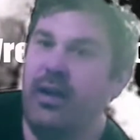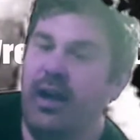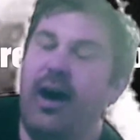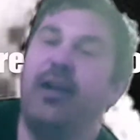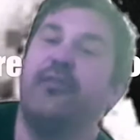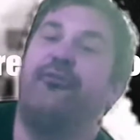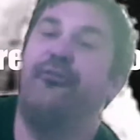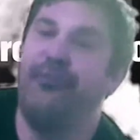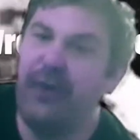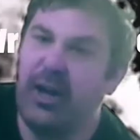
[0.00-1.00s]
I'd
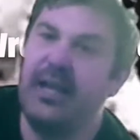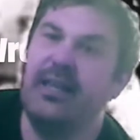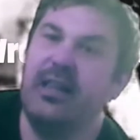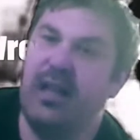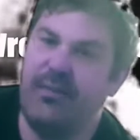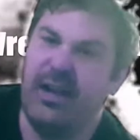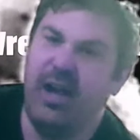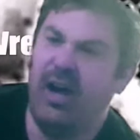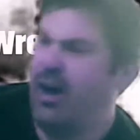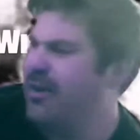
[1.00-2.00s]
fucking love it.
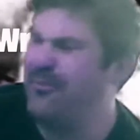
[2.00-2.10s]
I'd